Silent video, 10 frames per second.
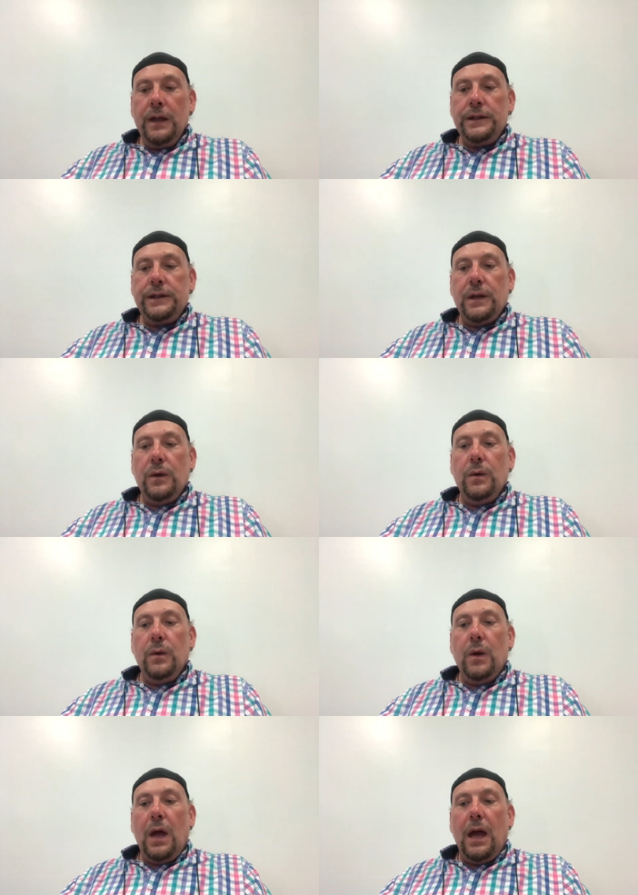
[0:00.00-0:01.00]
So
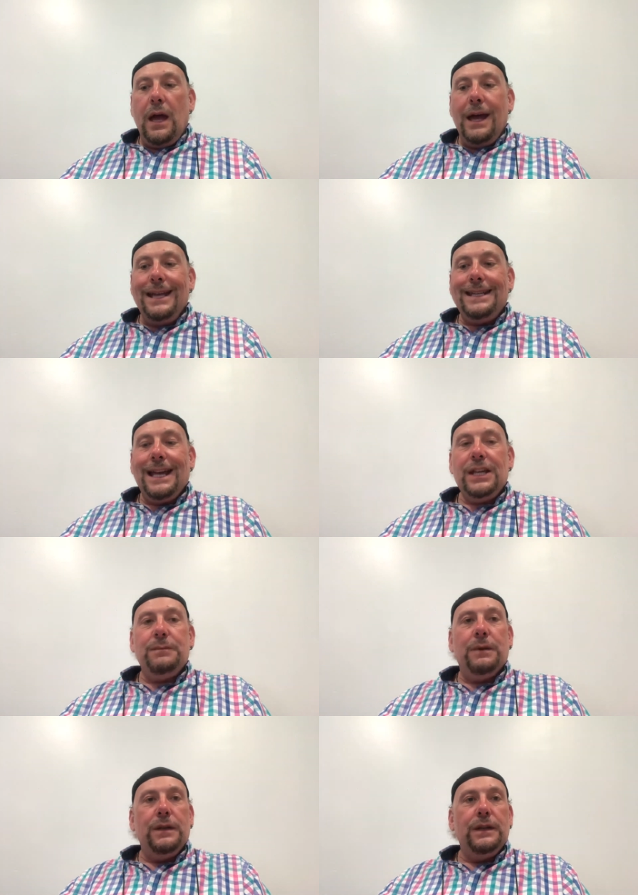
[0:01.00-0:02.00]

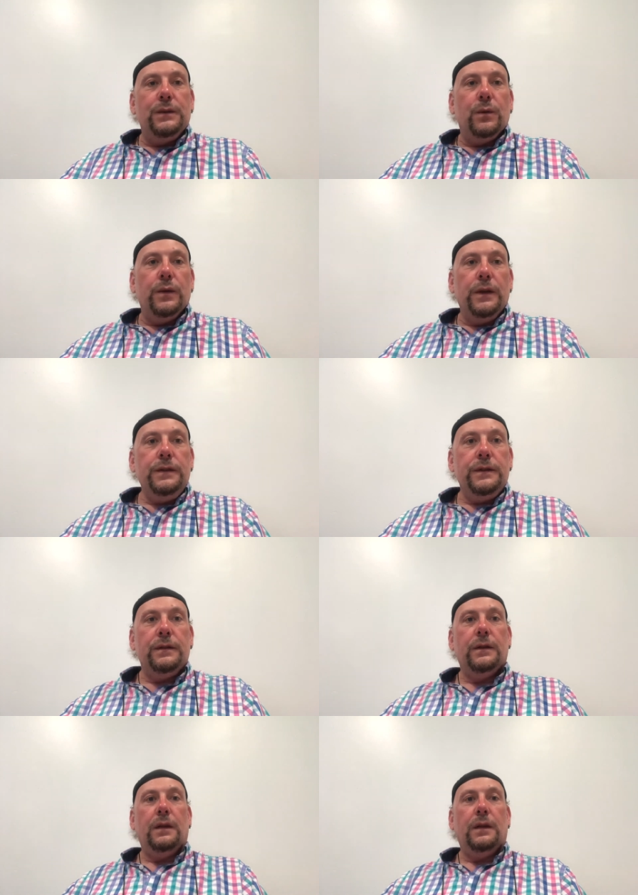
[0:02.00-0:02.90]
attachment disorders,